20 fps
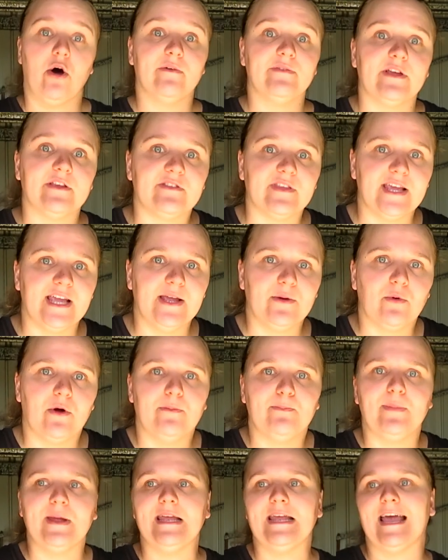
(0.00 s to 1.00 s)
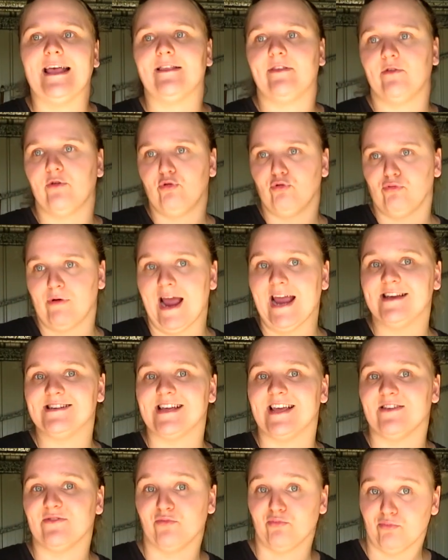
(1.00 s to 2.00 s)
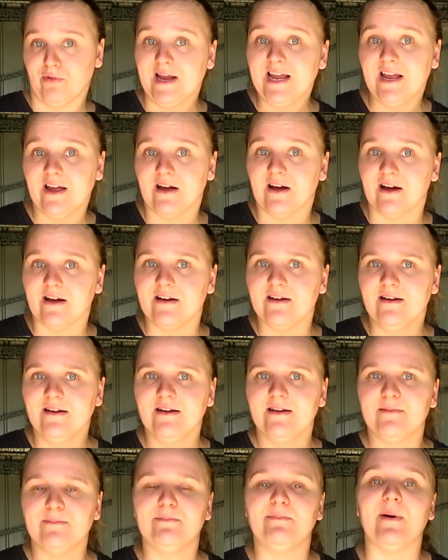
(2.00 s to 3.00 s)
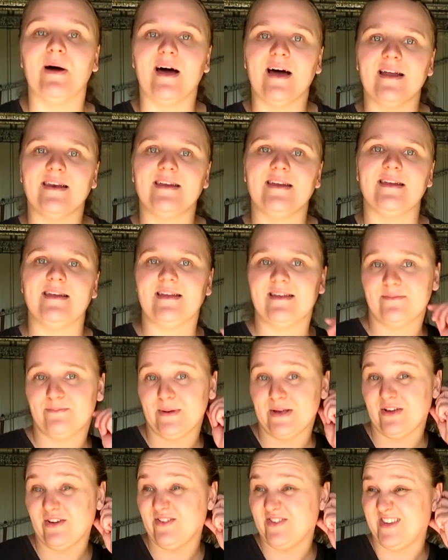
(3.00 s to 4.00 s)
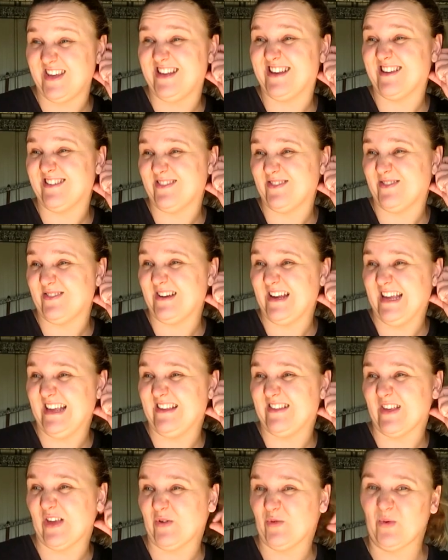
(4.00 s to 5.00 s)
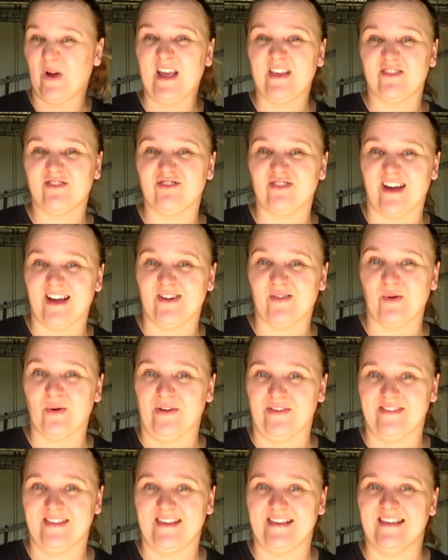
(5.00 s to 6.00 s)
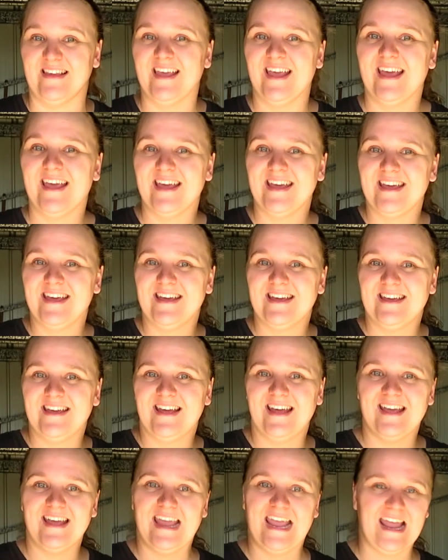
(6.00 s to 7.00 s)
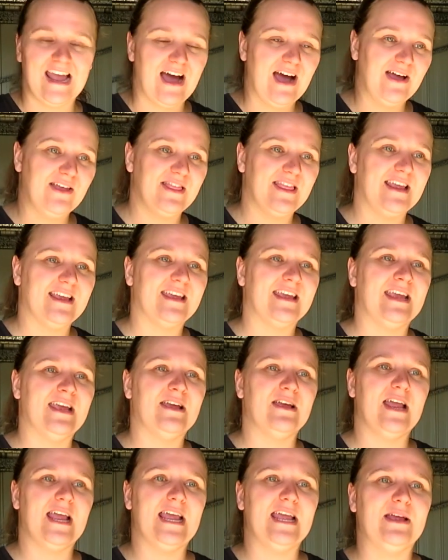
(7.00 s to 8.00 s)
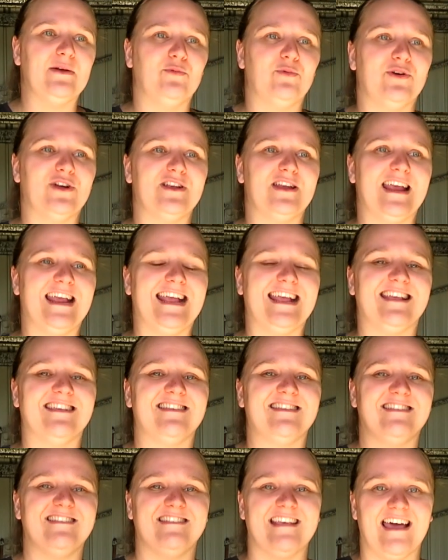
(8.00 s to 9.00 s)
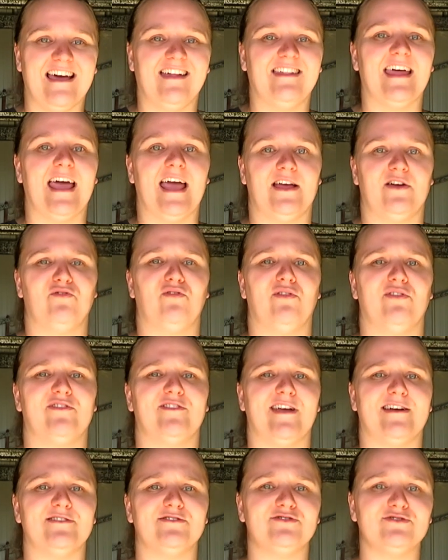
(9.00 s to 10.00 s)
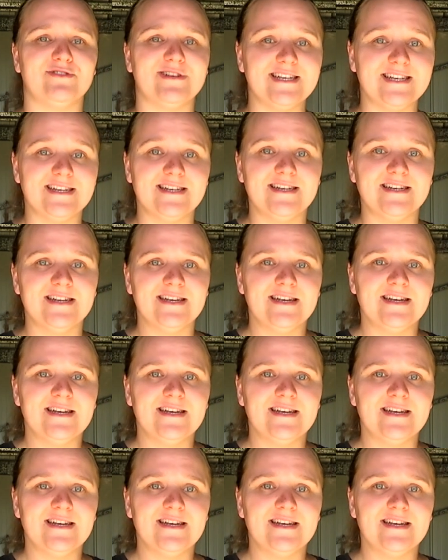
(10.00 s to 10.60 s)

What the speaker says: Obviously he won't be as great as Ringo, but because he's a racetrack horse, I think he would excel at cross country,